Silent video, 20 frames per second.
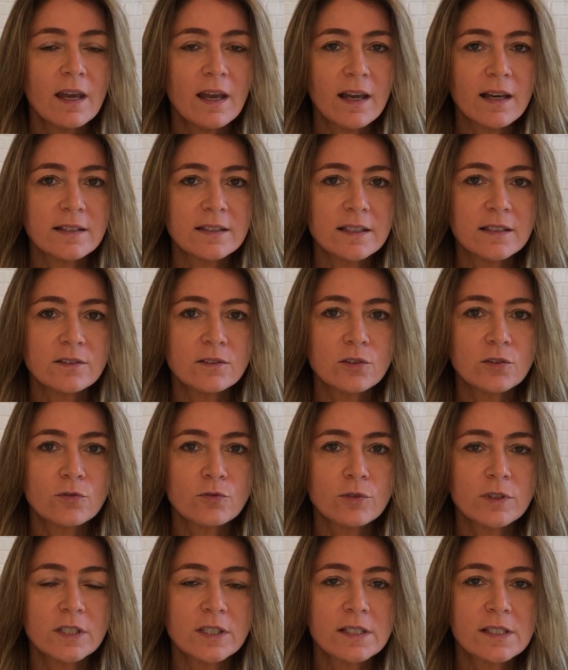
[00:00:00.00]
as
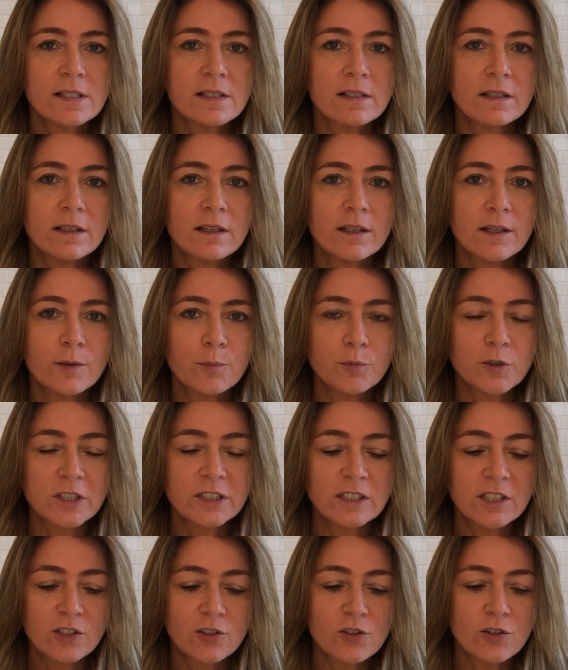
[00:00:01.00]
antitrust
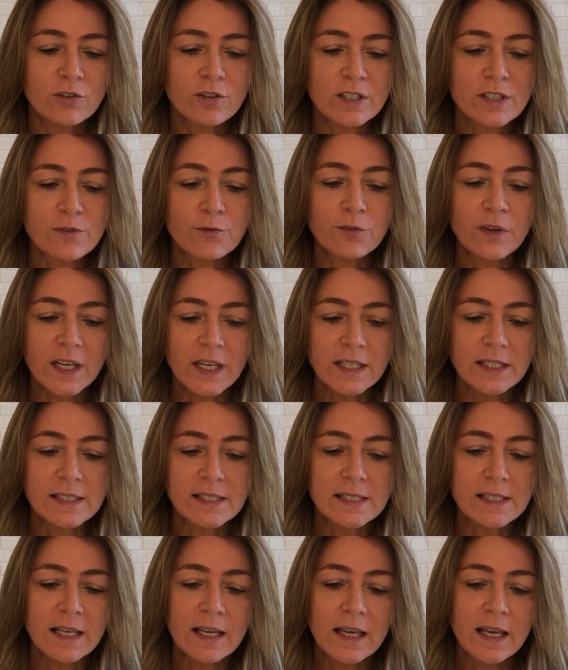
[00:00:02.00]
practitioners
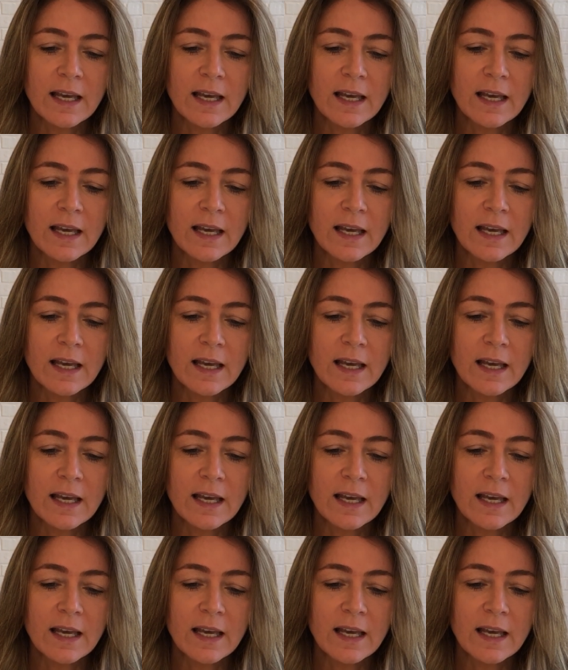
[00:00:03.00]
face